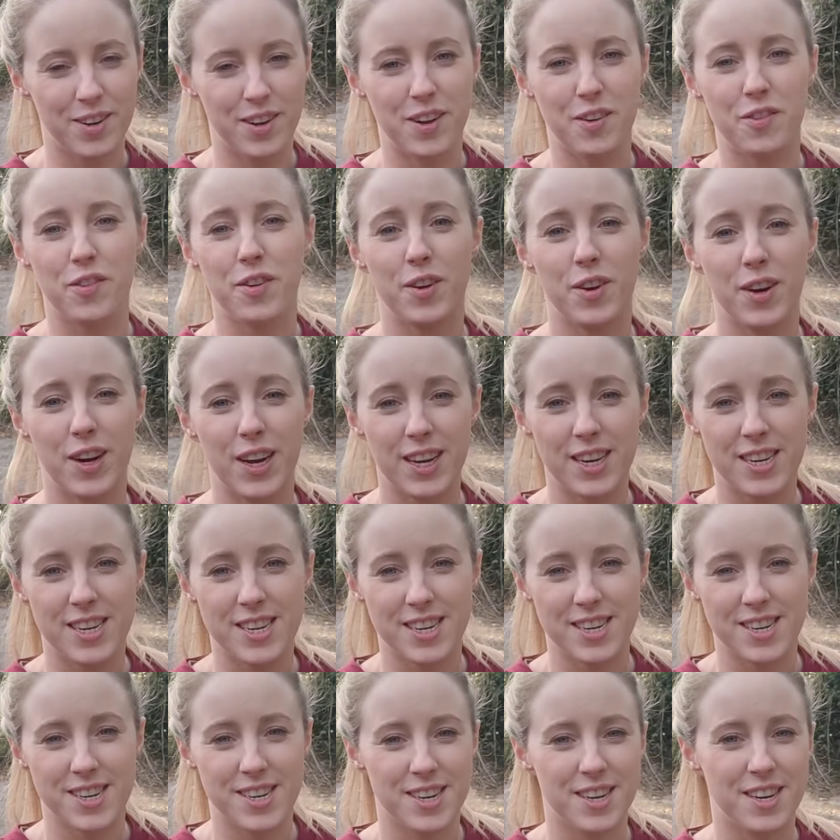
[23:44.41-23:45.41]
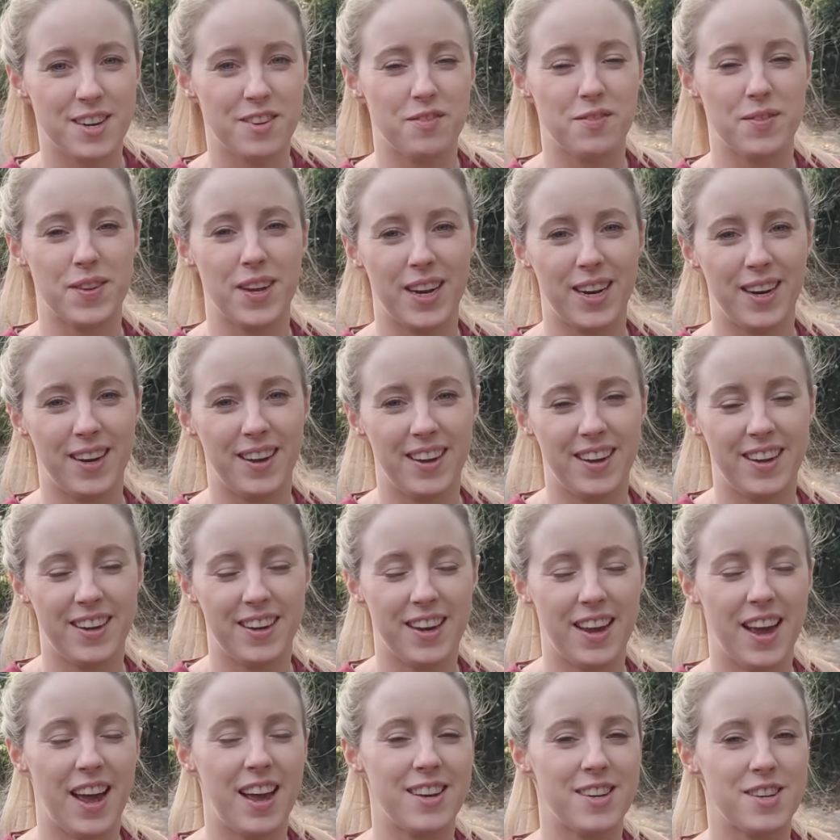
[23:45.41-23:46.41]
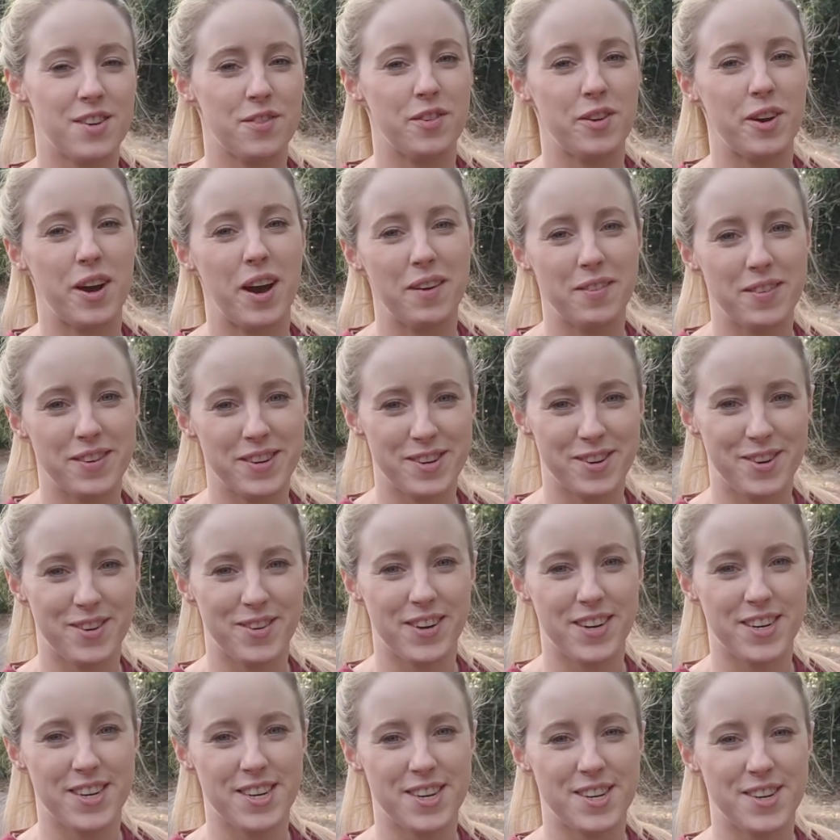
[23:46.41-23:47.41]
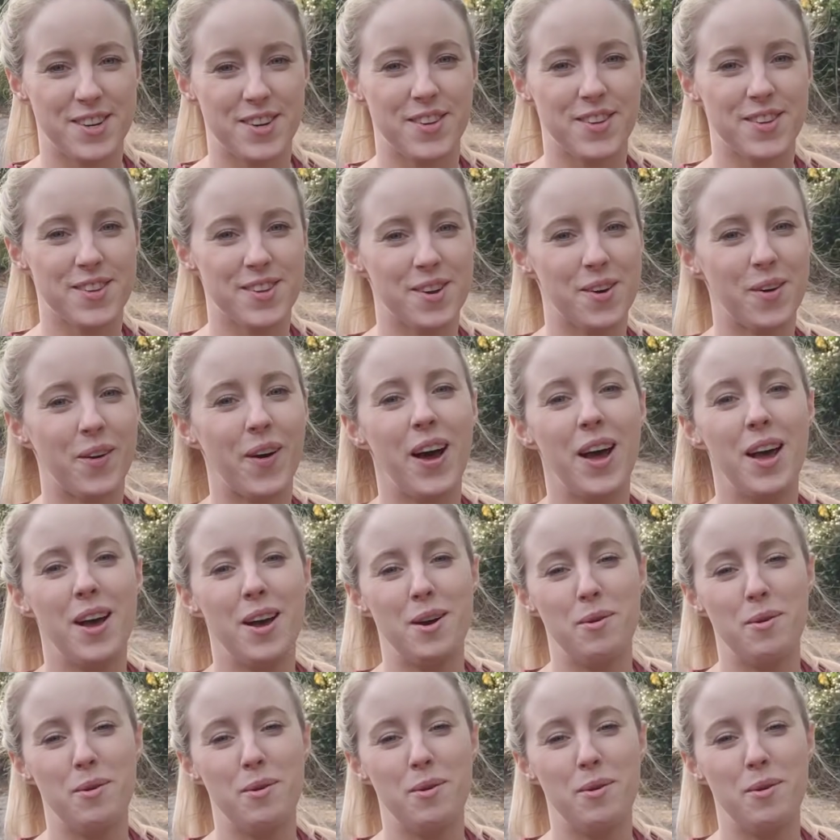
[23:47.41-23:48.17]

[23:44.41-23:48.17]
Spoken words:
If you liked it, give me a like, and if you haven't already done so,